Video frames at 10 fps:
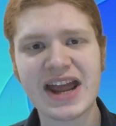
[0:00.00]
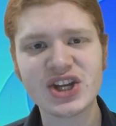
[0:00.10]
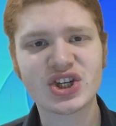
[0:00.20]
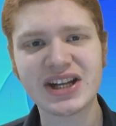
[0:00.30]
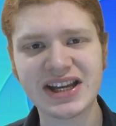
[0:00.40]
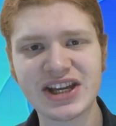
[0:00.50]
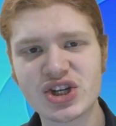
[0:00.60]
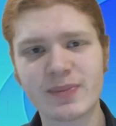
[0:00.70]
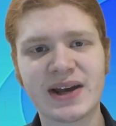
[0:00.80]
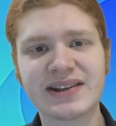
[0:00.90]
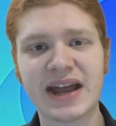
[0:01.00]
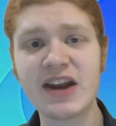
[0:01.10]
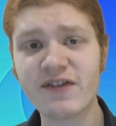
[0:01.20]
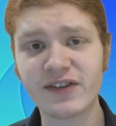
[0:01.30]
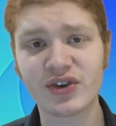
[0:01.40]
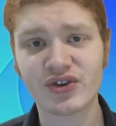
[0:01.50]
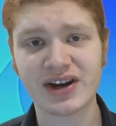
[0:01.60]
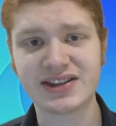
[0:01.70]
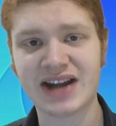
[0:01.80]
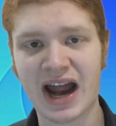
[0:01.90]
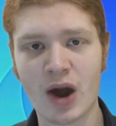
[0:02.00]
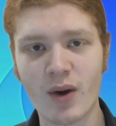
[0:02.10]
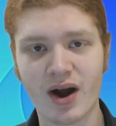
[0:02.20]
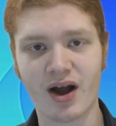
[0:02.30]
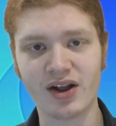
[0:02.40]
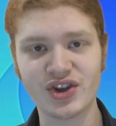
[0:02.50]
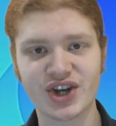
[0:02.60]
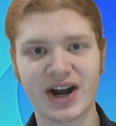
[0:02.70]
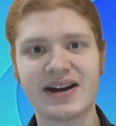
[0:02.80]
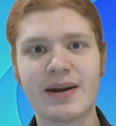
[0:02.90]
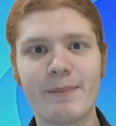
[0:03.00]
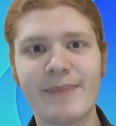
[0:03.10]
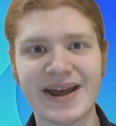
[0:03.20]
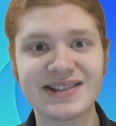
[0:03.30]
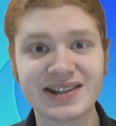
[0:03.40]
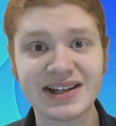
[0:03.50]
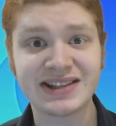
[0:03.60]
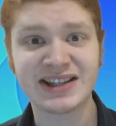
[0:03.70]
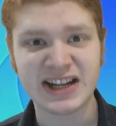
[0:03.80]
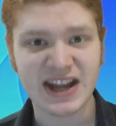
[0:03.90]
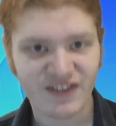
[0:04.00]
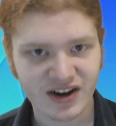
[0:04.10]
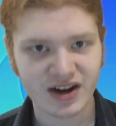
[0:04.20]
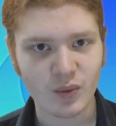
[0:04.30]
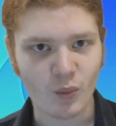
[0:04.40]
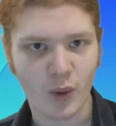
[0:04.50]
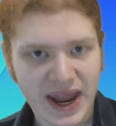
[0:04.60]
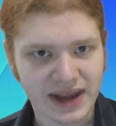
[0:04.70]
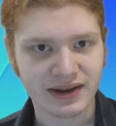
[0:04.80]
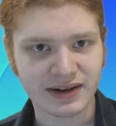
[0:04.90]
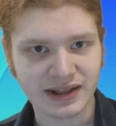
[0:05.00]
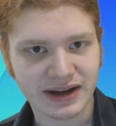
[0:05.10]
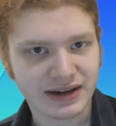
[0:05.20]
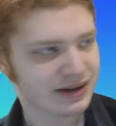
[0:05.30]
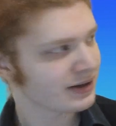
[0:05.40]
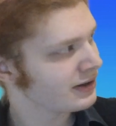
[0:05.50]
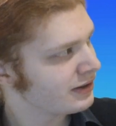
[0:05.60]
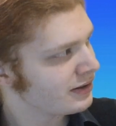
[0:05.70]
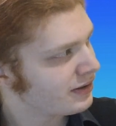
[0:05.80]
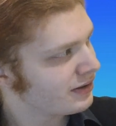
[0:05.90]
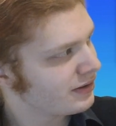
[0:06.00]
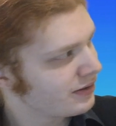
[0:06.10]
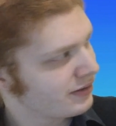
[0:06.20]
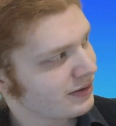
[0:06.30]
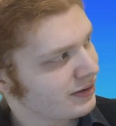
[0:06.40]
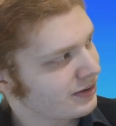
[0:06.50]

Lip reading: ancient Egypt has infiltrated our culture in an immensely significant way. Like, walk like an